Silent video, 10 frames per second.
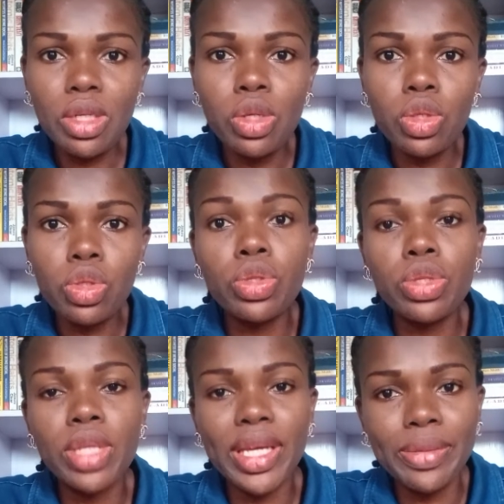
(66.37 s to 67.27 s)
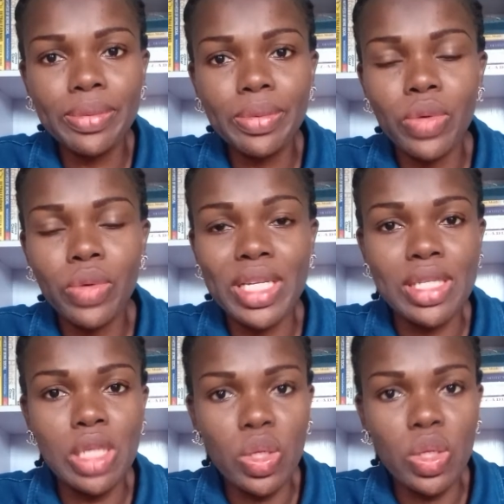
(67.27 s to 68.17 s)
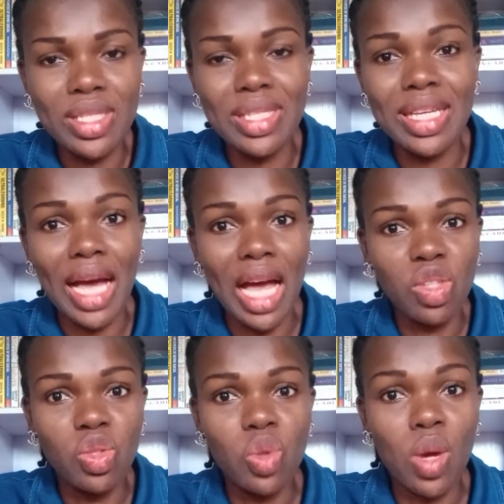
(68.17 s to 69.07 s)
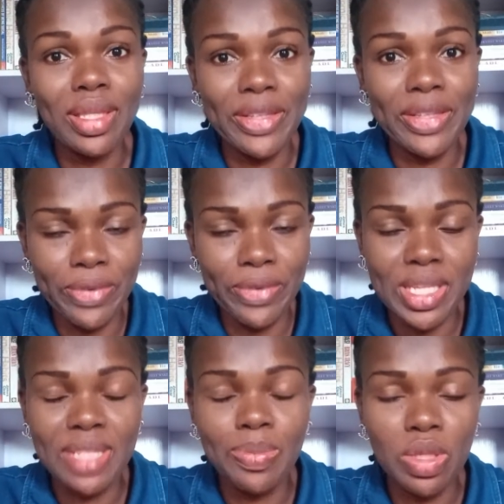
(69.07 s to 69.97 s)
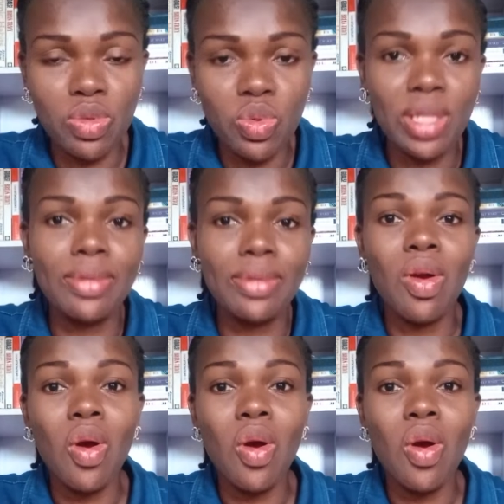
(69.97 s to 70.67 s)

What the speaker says: So today we're discussing the actual difference between